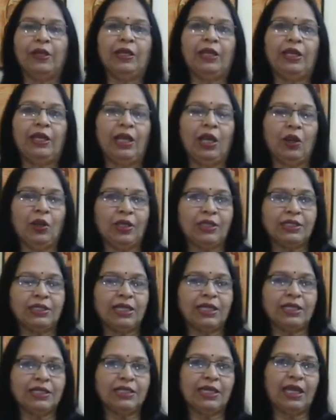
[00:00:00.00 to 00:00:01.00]
Now he
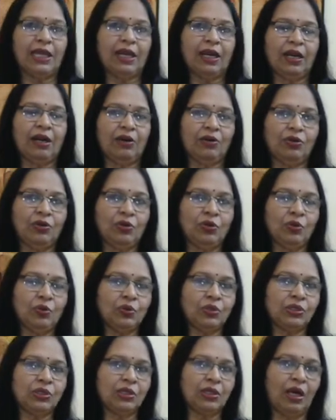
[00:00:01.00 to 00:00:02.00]
says there are
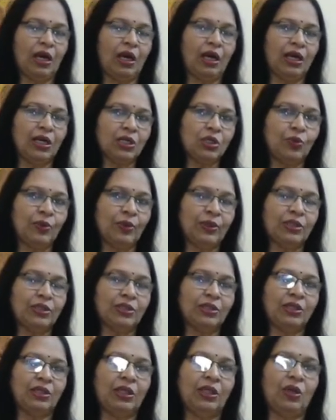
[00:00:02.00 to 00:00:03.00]
used cars
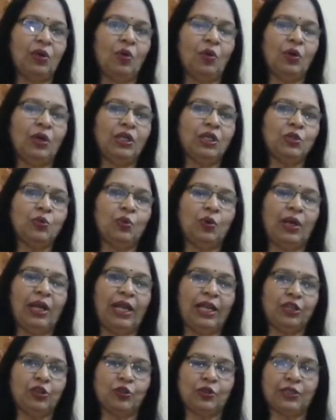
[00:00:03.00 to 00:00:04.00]
which the owners would
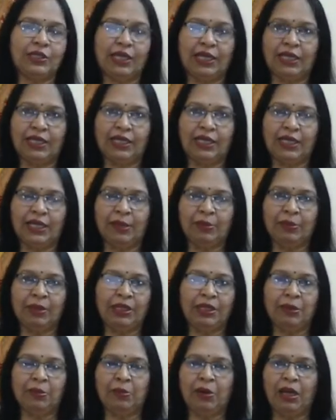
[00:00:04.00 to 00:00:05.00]
like to sell them in
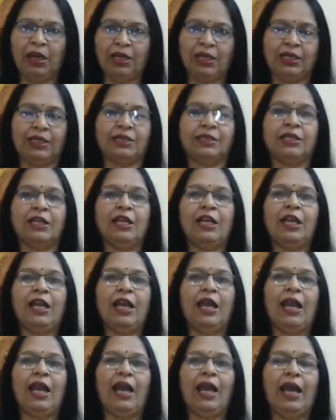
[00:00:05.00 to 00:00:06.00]
the market,
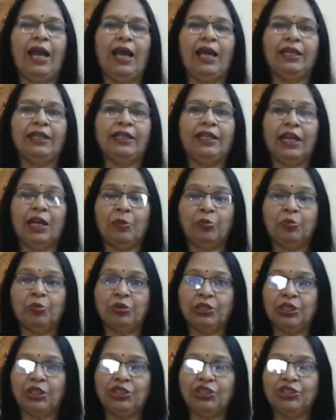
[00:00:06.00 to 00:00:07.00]
and there are
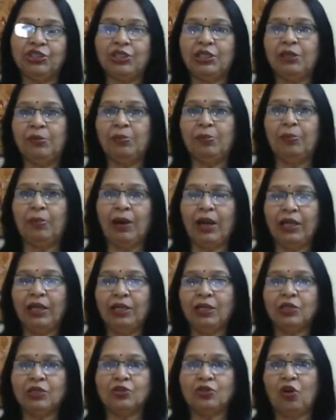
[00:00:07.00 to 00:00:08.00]
potential
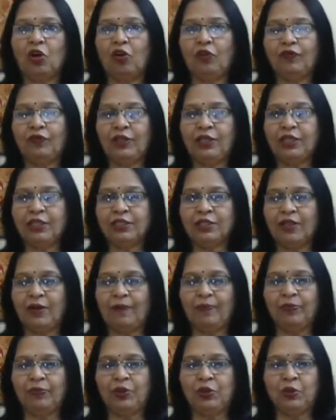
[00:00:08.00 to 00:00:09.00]
buyers of these
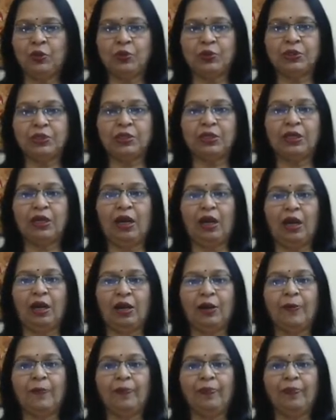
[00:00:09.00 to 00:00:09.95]
used car.